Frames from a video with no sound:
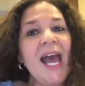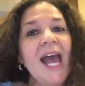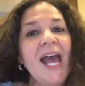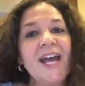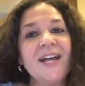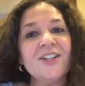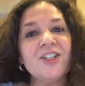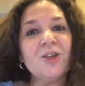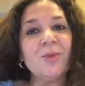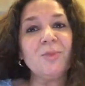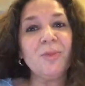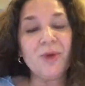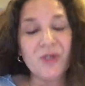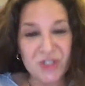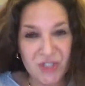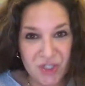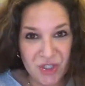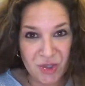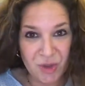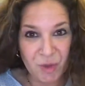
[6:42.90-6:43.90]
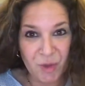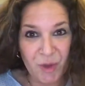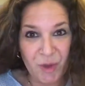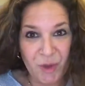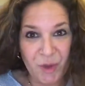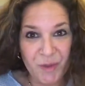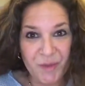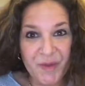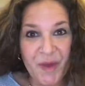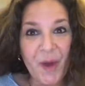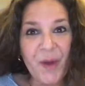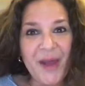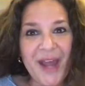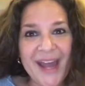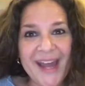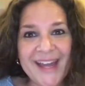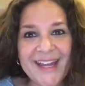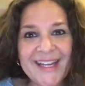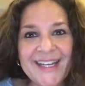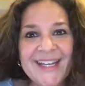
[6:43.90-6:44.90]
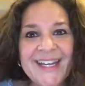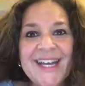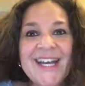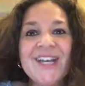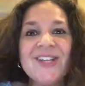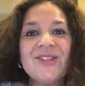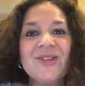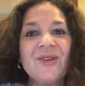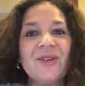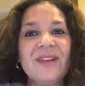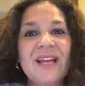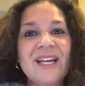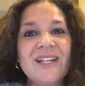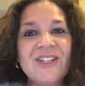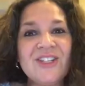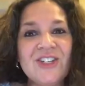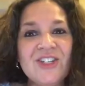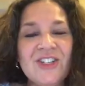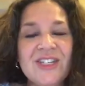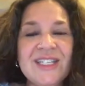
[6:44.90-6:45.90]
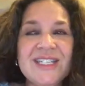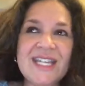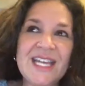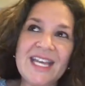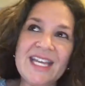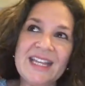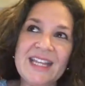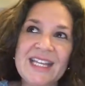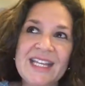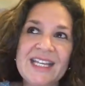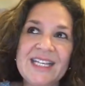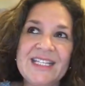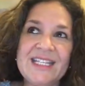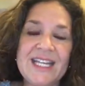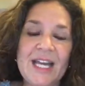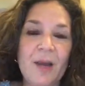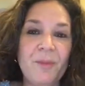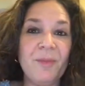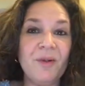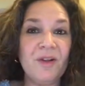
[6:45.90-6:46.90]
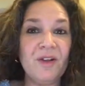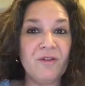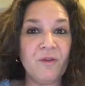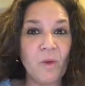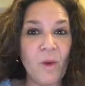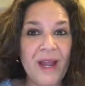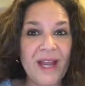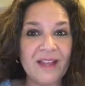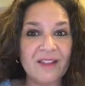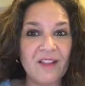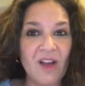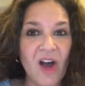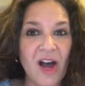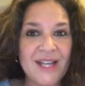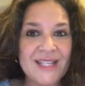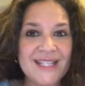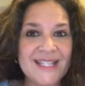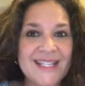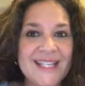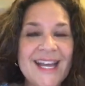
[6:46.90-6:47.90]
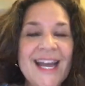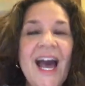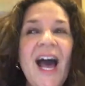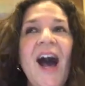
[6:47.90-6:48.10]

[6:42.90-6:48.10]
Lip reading: and to push through, okay? So let's just take the example of weight loss,